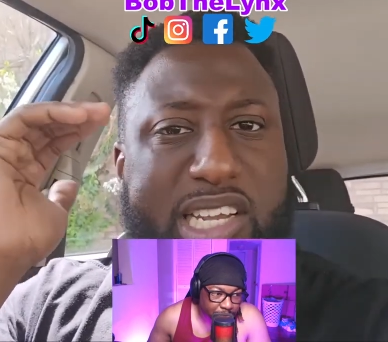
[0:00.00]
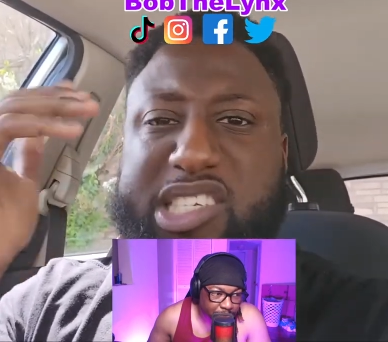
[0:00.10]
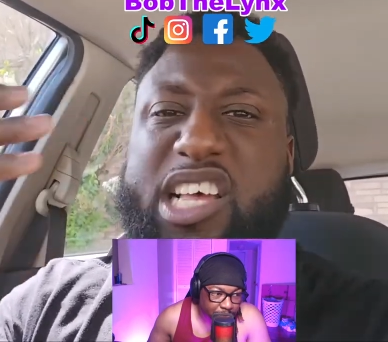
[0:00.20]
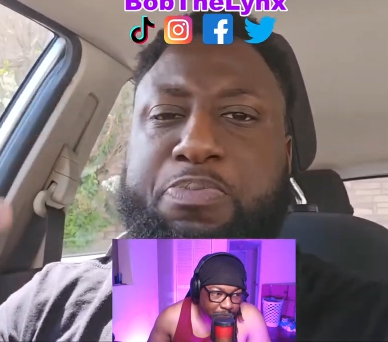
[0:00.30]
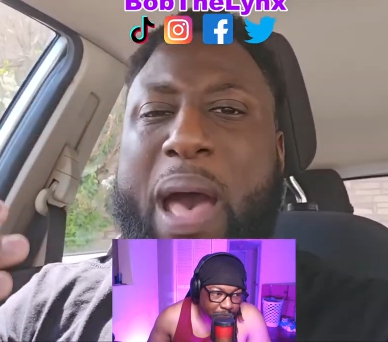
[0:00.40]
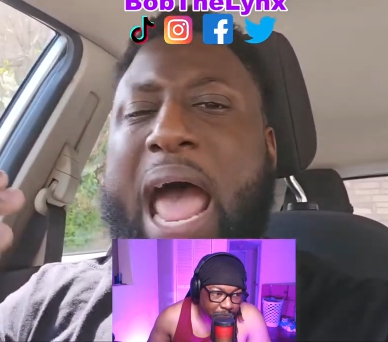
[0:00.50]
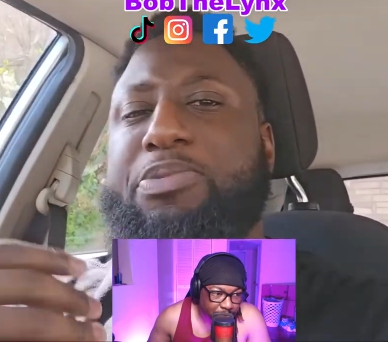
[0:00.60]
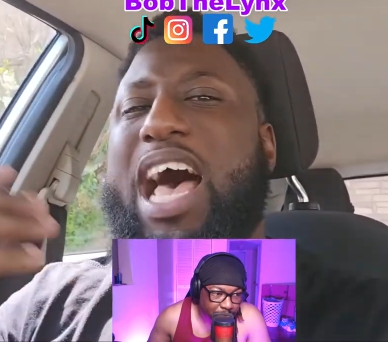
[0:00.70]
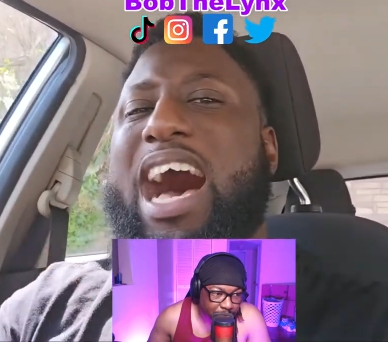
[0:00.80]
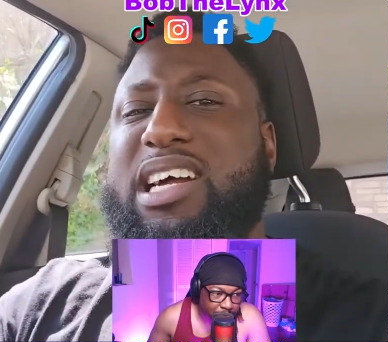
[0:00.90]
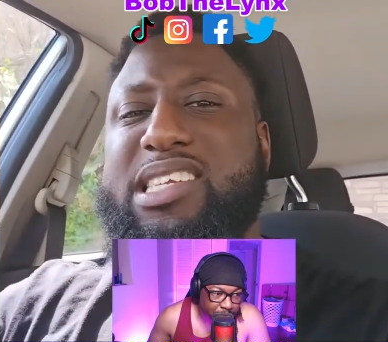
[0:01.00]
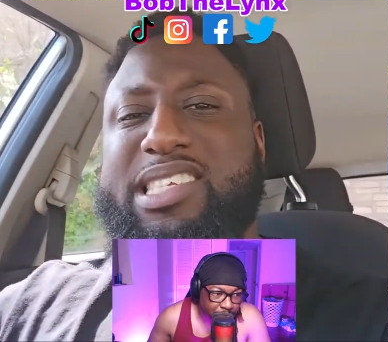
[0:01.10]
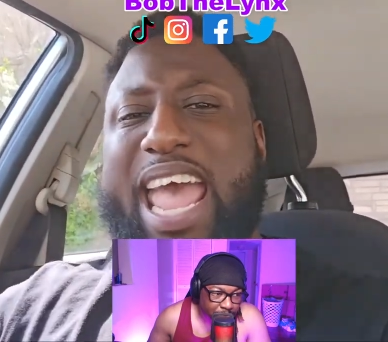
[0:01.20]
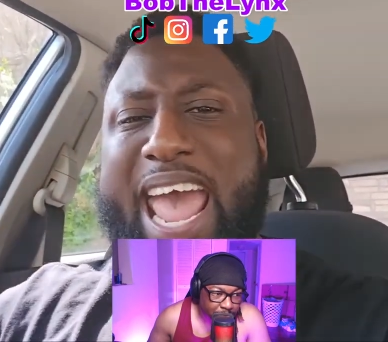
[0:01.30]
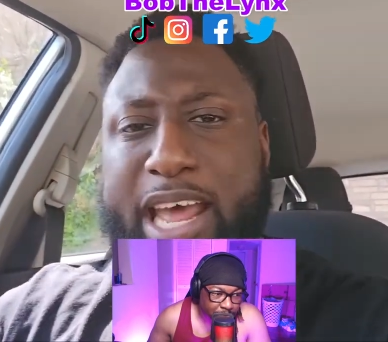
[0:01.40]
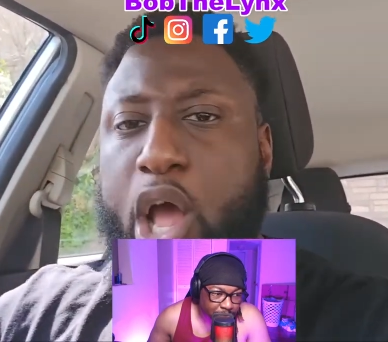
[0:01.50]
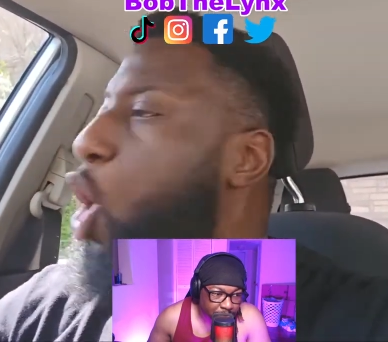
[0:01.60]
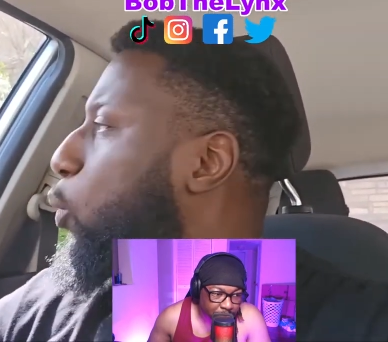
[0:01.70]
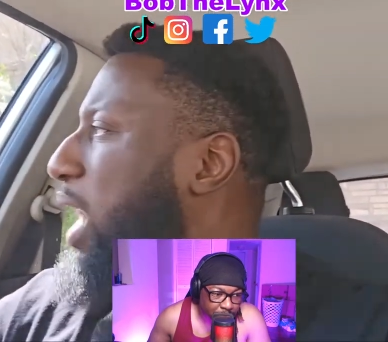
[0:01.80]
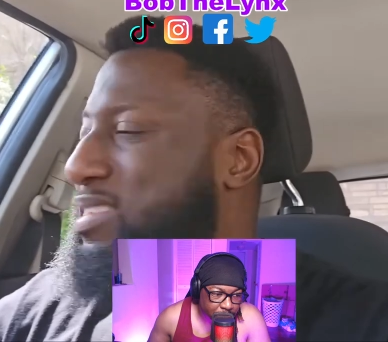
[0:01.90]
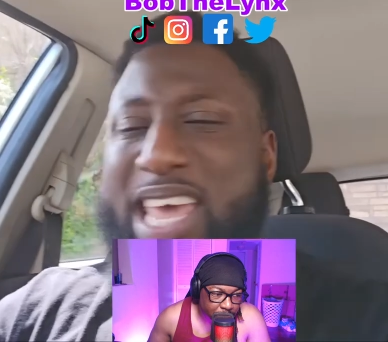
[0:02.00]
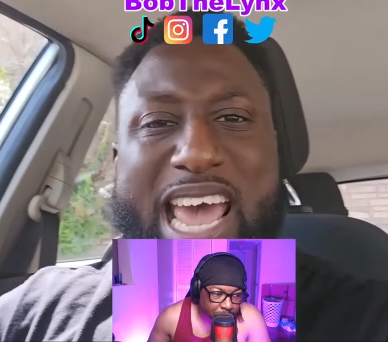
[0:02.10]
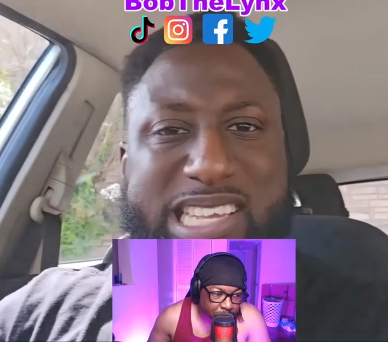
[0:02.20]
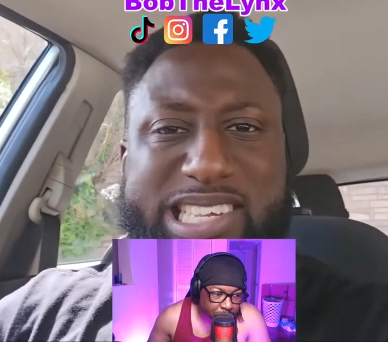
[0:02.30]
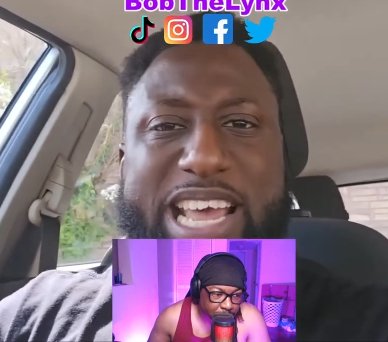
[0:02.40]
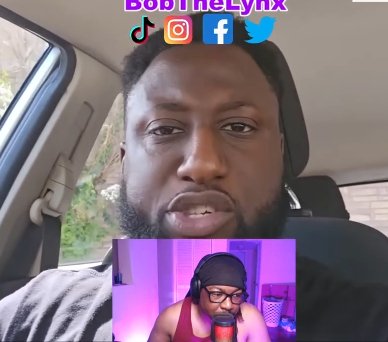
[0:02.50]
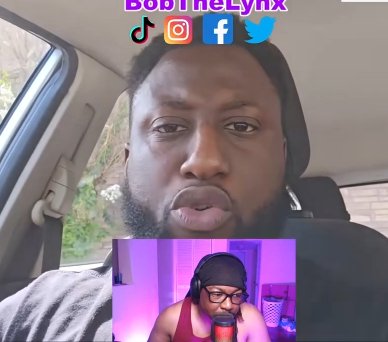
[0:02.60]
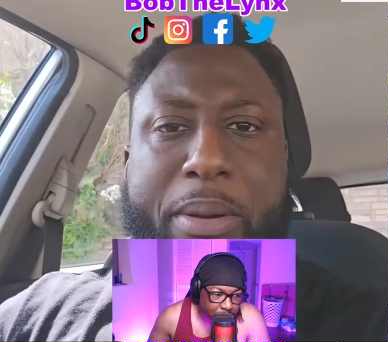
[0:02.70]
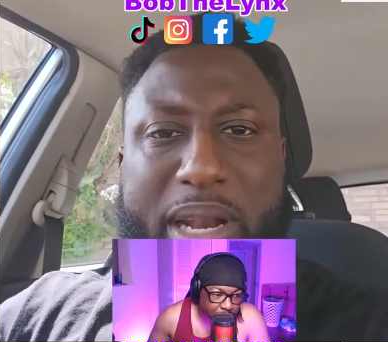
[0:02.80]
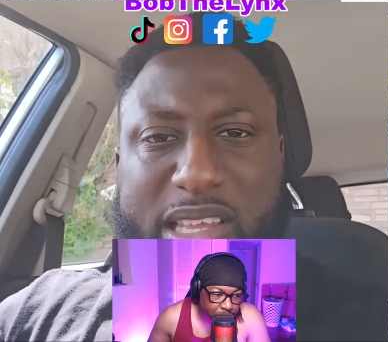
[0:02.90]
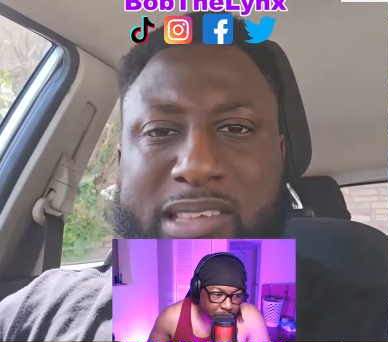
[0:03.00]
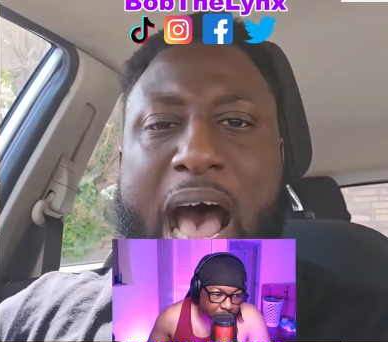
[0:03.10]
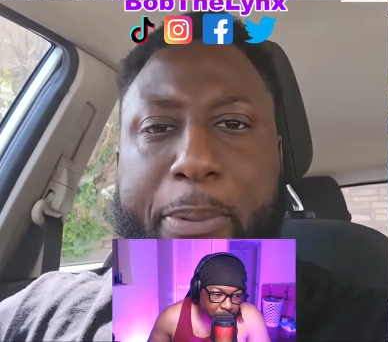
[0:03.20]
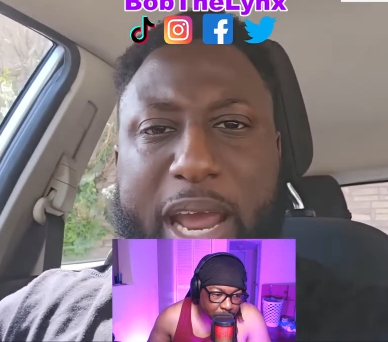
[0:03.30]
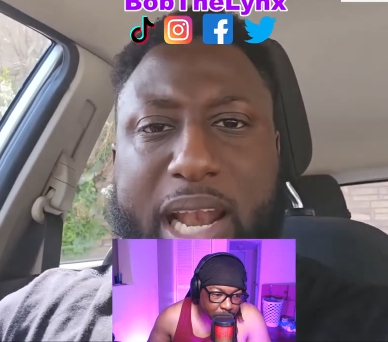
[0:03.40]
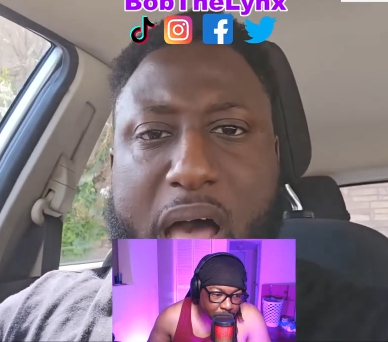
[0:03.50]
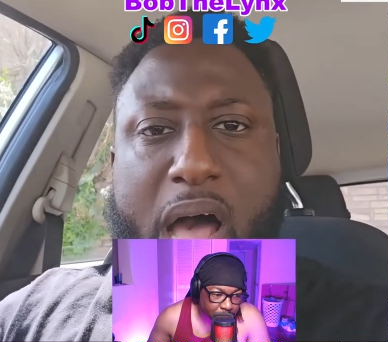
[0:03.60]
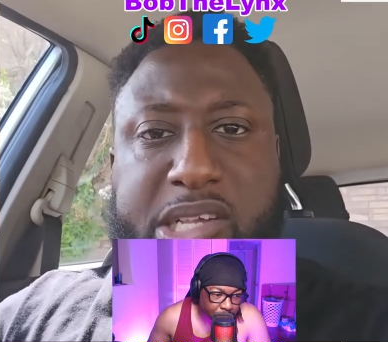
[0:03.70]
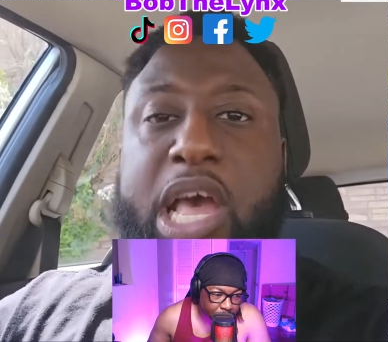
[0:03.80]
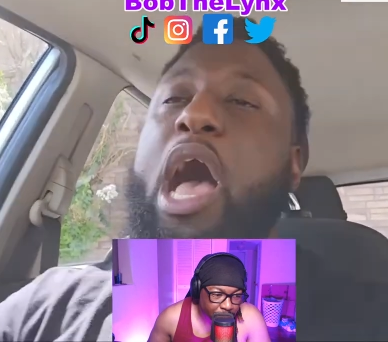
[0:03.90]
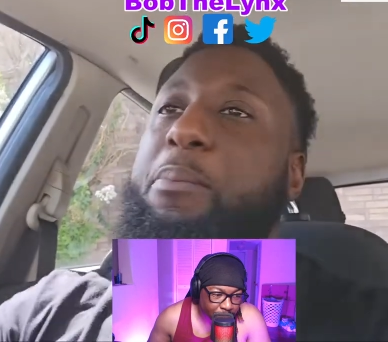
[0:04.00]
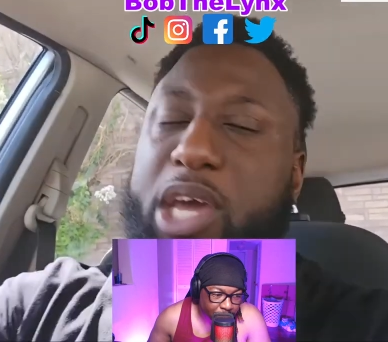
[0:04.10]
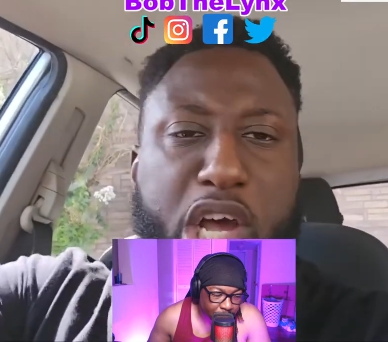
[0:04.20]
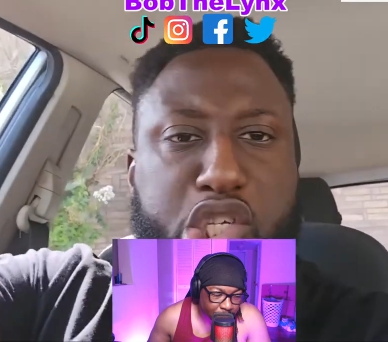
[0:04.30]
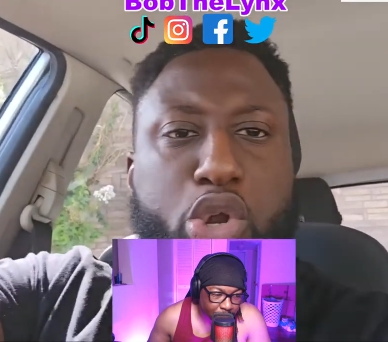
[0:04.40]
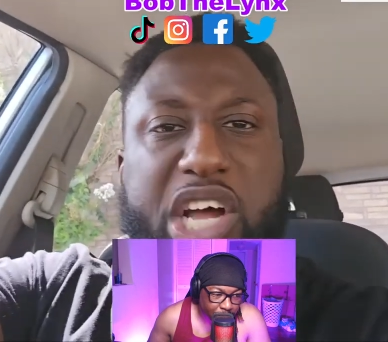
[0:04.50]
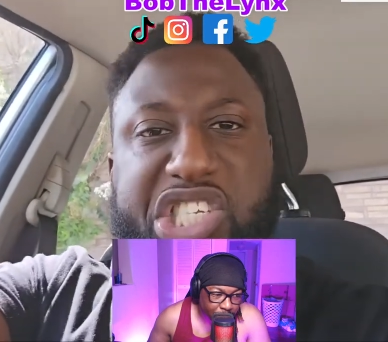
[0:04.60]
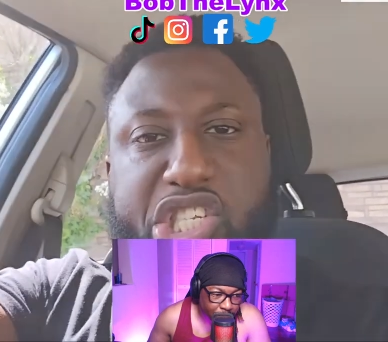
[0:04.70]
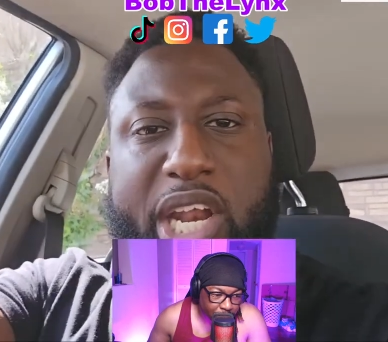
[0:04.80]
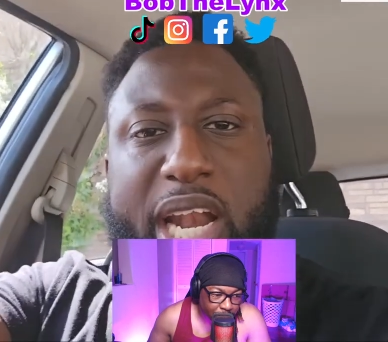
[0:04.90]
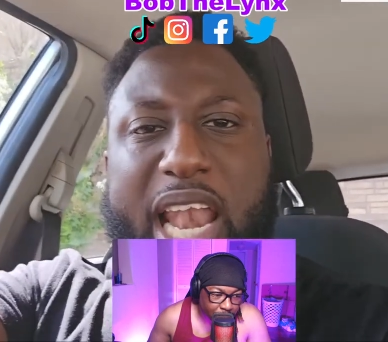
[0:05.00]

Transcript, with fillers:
Speaker 1: because perhaps I understand why T S A screaming at the top of their lungs, because you done stood in the